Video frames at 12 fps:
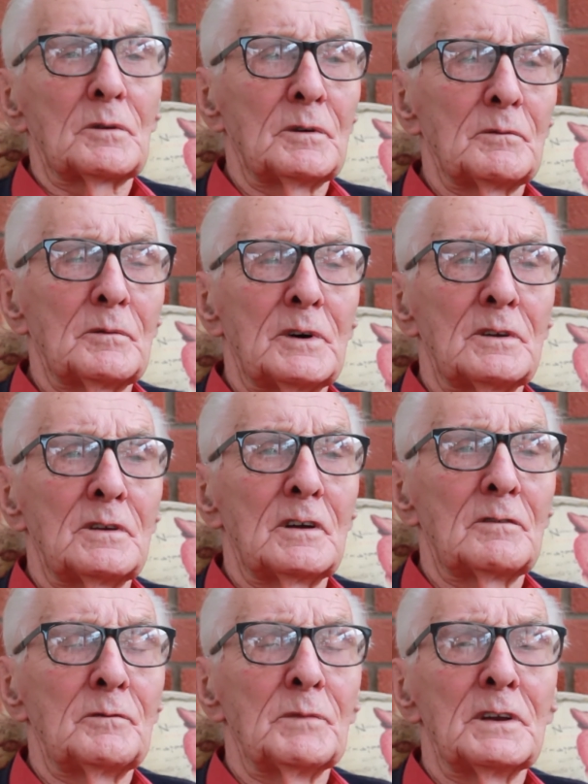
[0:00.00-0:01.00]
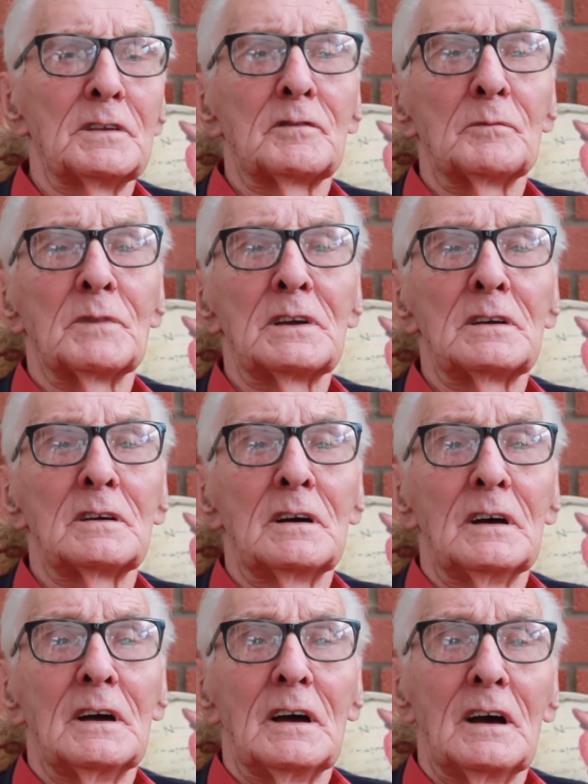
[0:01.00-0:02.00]
weren't enough money for me.
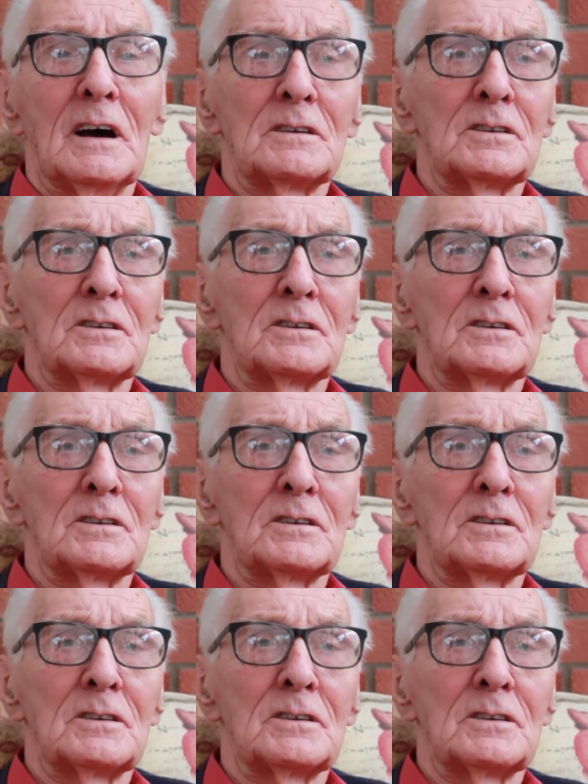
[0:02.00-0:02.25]
I